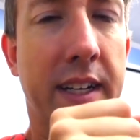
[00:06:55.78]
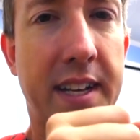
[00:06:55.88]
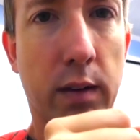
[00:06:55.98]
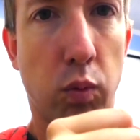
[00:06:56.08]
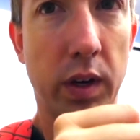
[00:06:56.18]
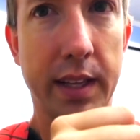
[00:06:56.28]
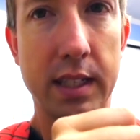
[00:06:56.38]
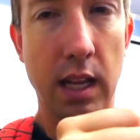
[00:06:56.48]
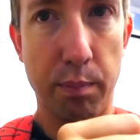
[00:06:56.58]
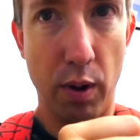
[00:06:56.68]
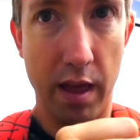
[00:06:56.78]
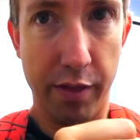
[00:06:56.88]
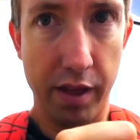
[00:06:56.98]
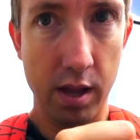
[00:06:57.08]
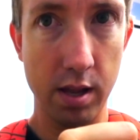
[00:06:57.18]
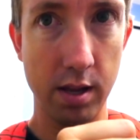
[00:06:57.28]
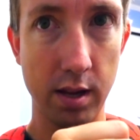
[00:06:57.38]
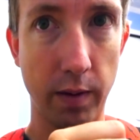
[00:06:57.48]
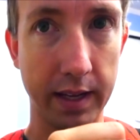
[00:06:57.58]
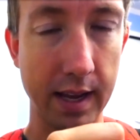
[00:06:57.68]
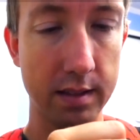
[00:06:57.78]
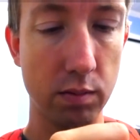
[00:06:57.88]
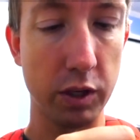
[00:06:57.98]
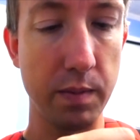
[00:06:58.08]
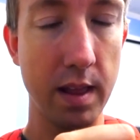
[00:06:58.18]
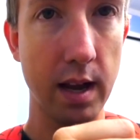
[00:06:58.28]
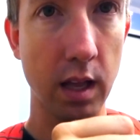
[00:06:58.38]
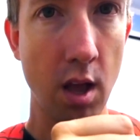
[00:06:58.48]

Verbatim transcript: need to take a really deep breath. All right, guys, wish me luck.